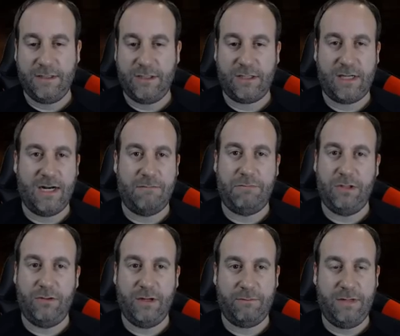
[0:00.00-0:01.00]
just kind of
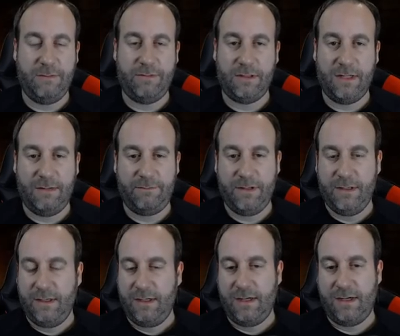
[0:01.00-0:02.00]
blowing people up.
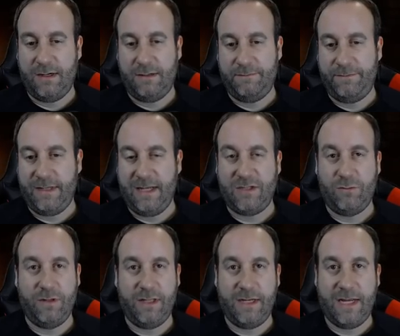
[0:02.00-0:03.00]
Um, it's
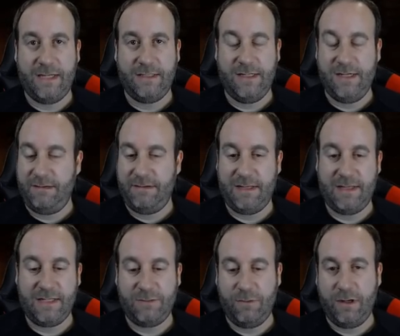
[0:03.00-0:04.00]
really nasty, and
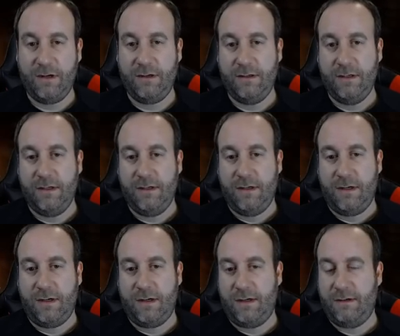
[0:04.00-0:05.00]
that's where
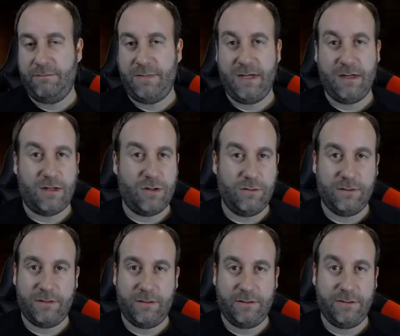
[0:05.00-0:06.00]
um, being a cold
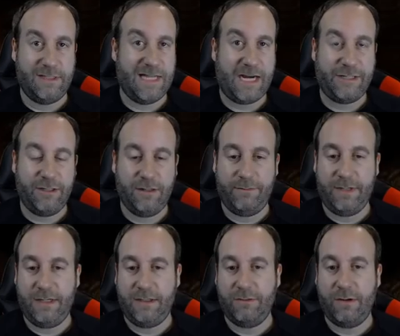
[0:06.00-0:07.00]
source is actually going to
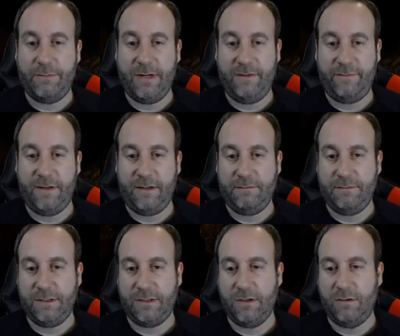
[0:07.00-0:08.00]
be to our benefit.
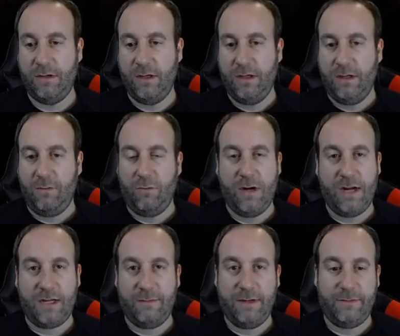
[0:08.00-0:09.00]
So we're not
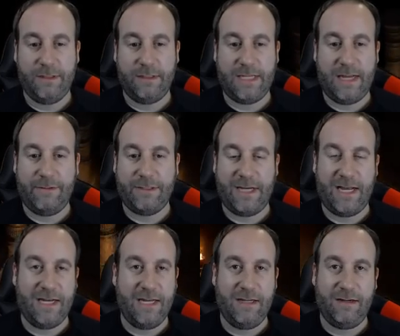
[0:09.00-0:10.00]
going to be able to damage
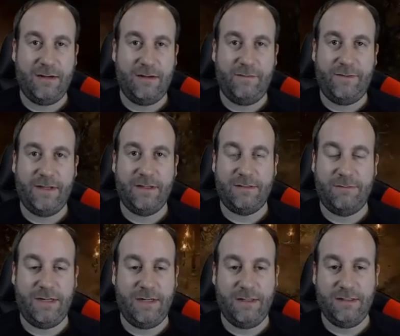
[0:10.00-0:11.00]
any of his
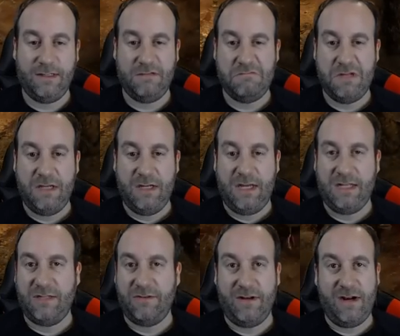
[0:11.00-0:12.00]
minions, and
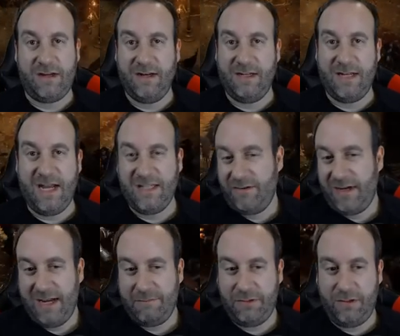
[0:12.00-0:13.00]
so they're not going to die, so you
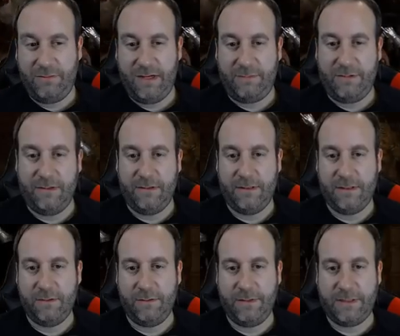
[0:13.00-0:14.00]
can't blow them up.
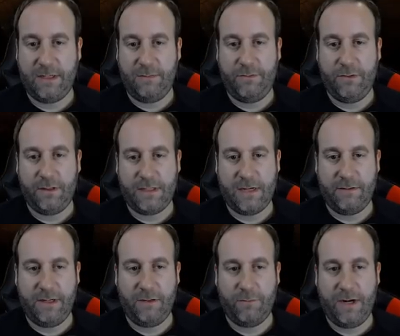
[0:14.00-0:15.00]
So I'm going to teleport down
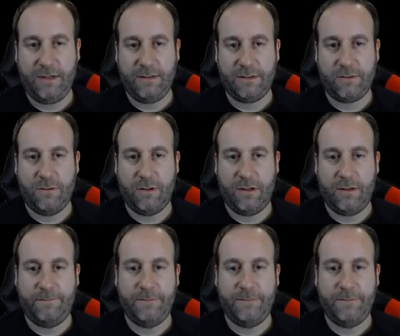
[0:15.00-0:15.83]
here right into this corner,